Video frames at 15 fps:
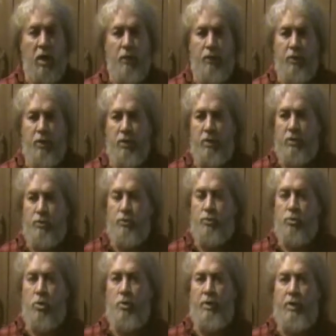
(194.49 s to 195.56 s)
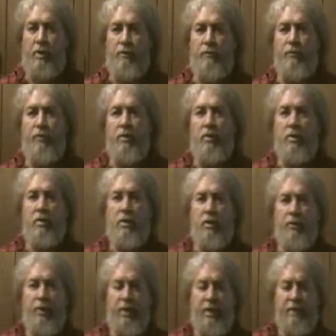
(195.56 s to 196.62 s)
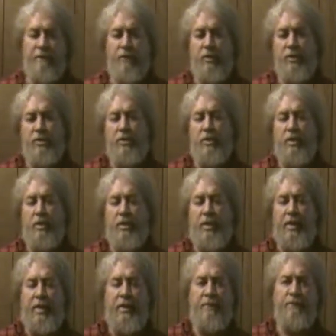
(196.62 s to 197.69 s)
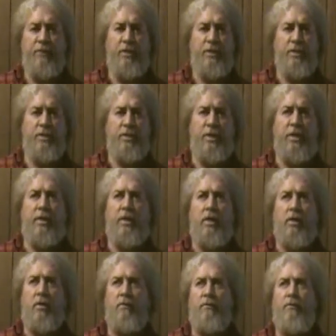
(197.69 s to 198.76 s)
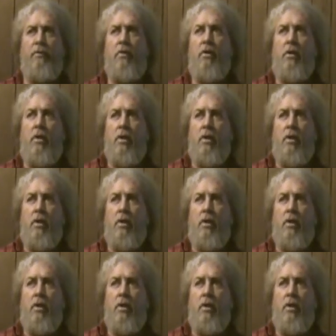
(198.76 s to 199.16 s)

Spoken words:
the story of the infancy of